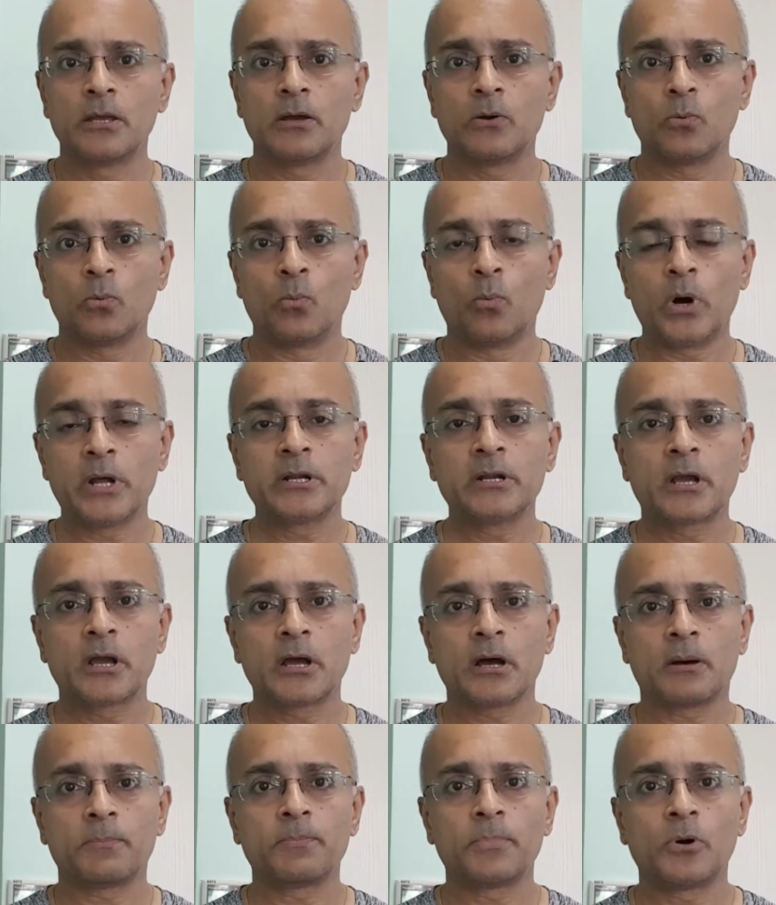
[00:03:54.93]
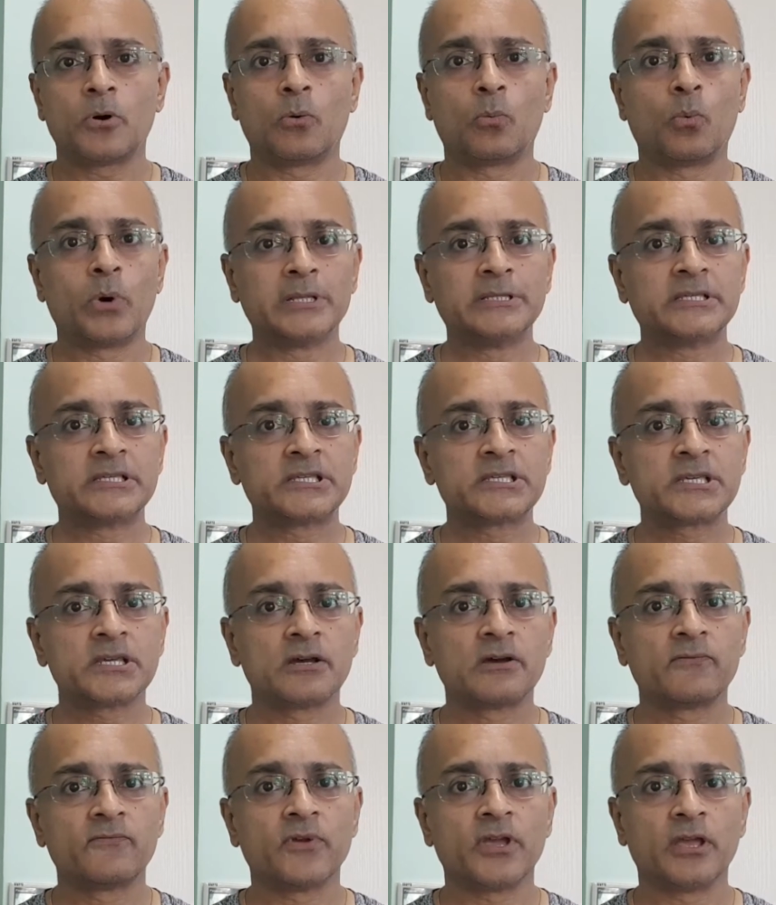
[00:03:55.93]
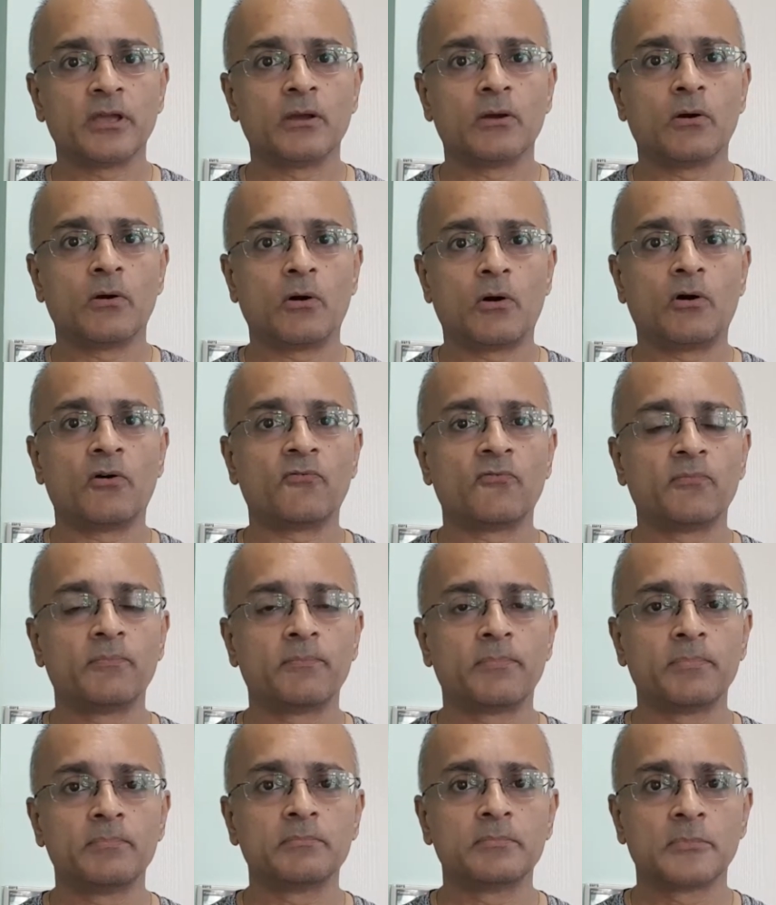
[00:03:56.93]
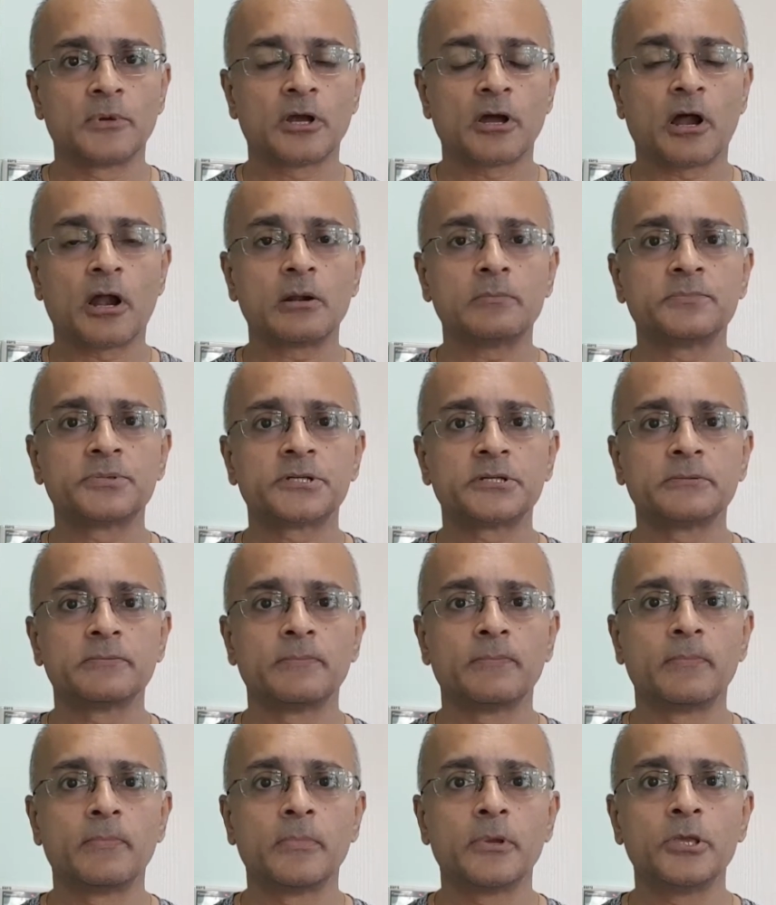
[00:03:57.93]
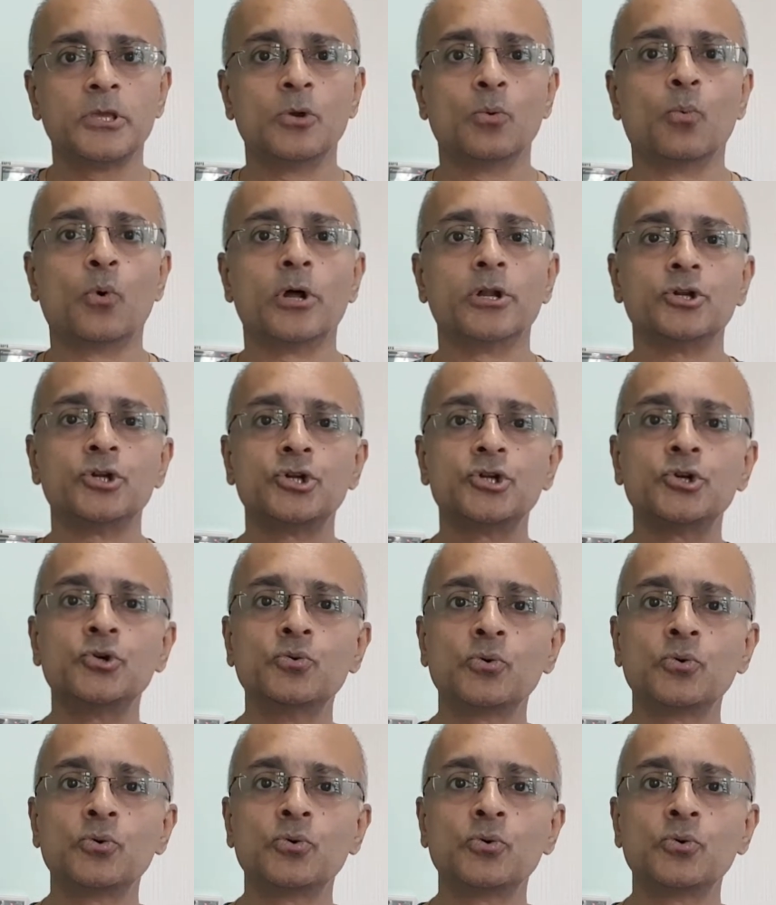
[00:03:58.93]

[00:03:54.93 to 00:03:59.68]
1 cup or 1 serving of carbs, you want 2